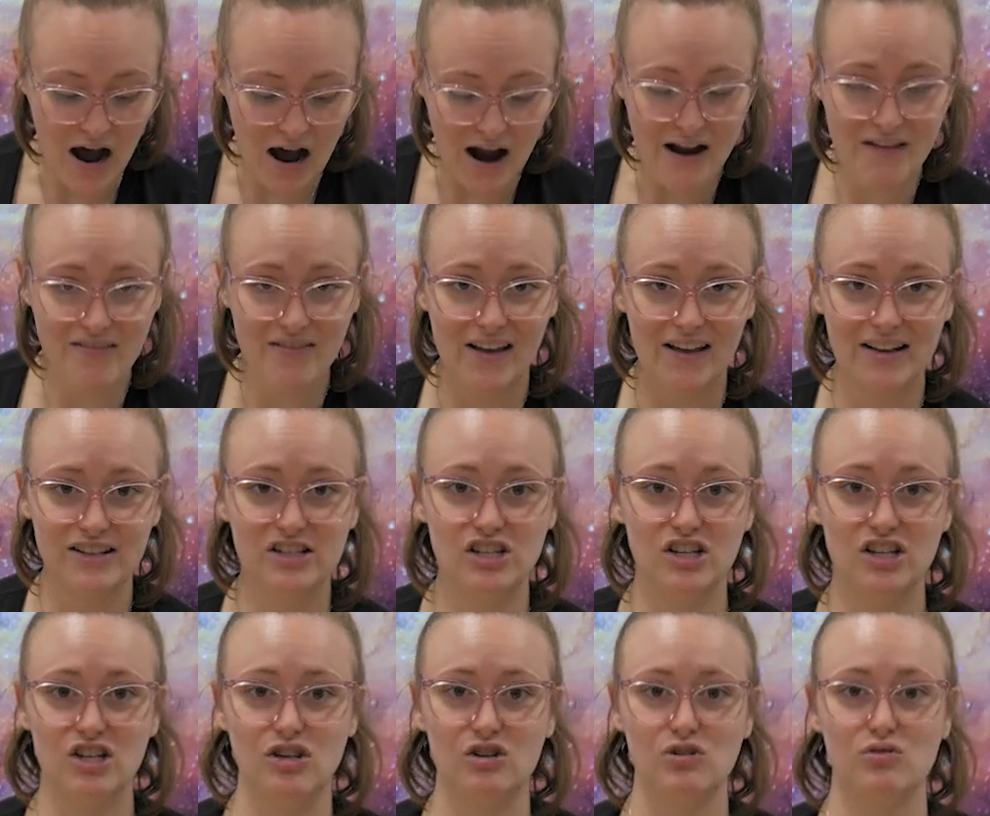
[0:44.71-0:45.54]
I like
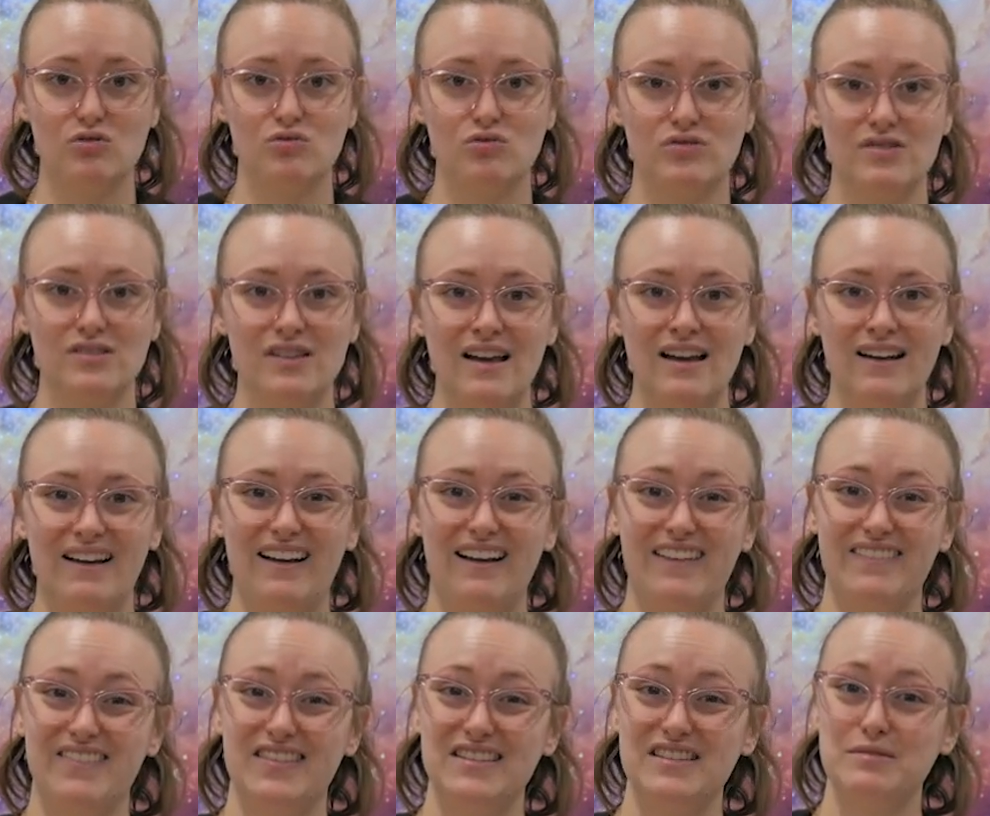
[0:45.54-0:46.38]
to use
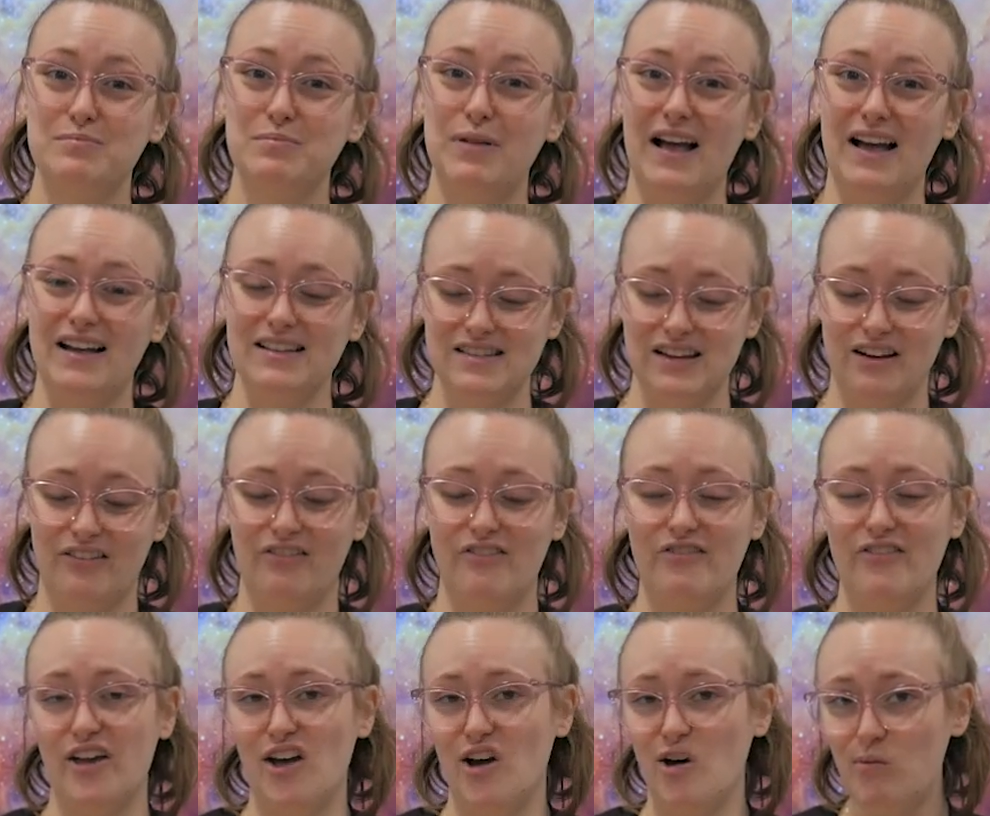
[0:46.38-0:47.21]
kind of this plastic
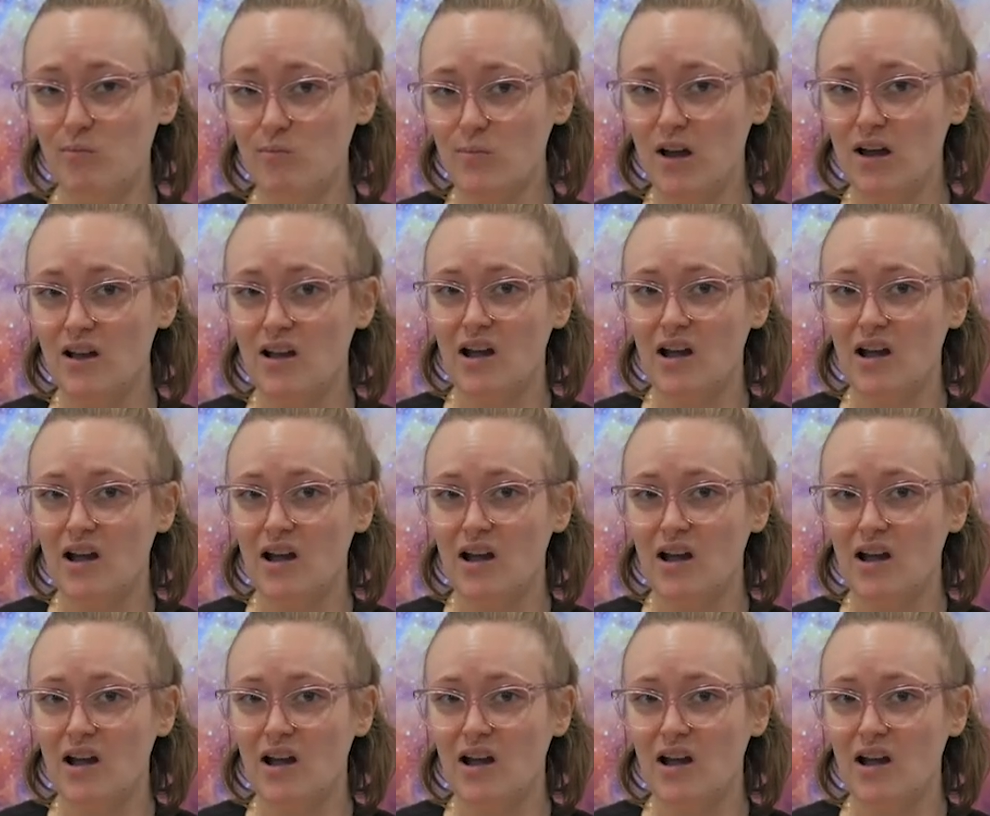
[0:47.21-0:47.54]
film